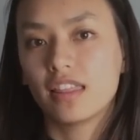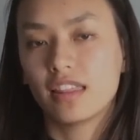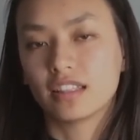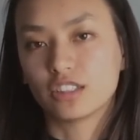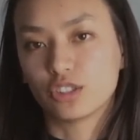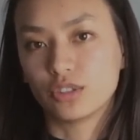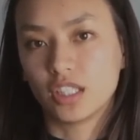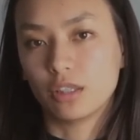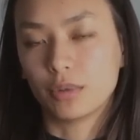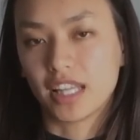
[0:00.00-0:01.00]
that's
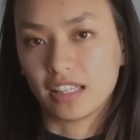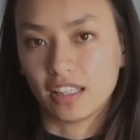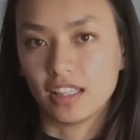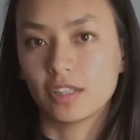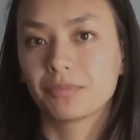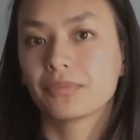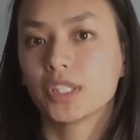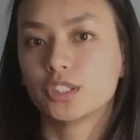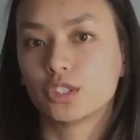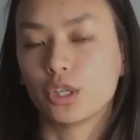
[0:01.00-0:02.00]
associated with Anki.
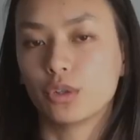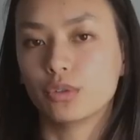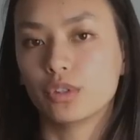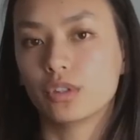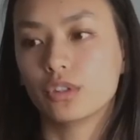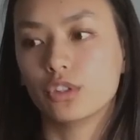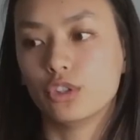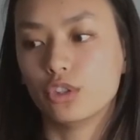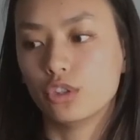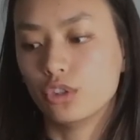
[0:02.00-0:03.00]
So
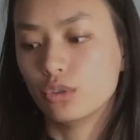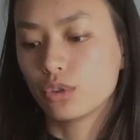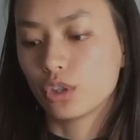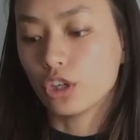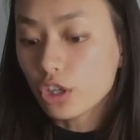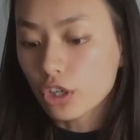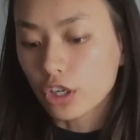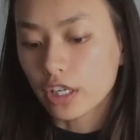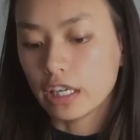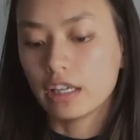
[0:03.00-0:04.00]
you
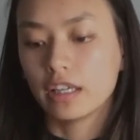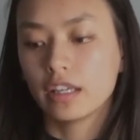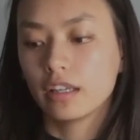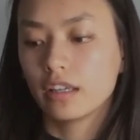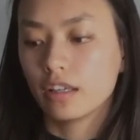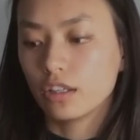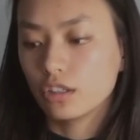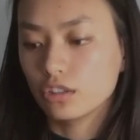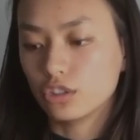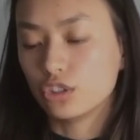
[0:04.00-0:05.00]
could
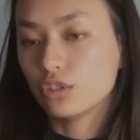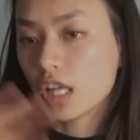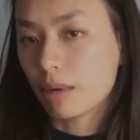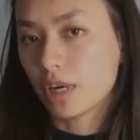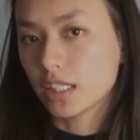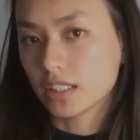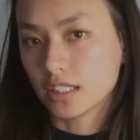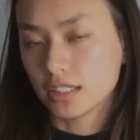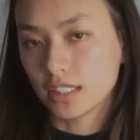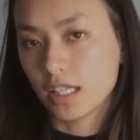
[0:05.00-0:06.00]
do that
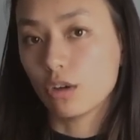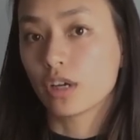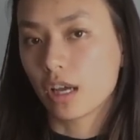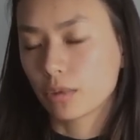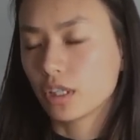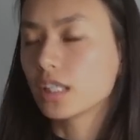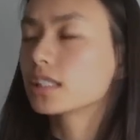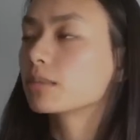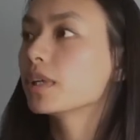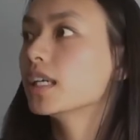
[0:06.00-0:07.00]
process and say, okay, I'm going to
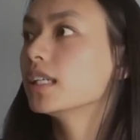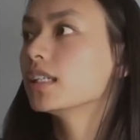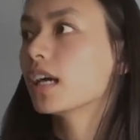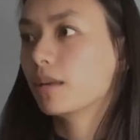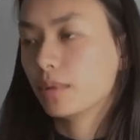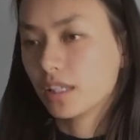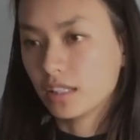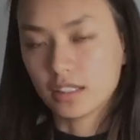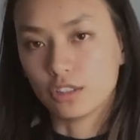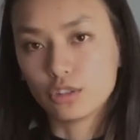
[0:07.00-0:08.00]
explain
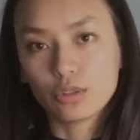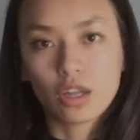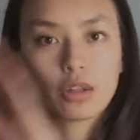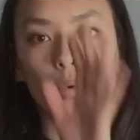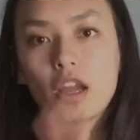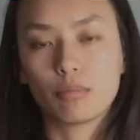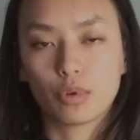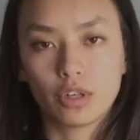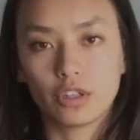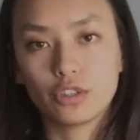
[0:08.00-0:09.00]
diabetes, and you do it on the
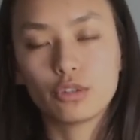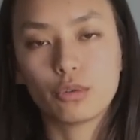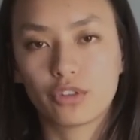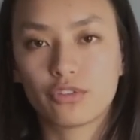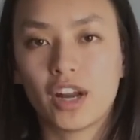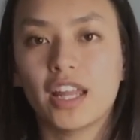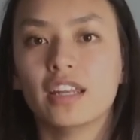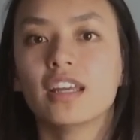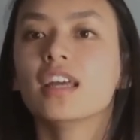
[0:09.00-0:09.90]
whiteboard, or you do it with a friend,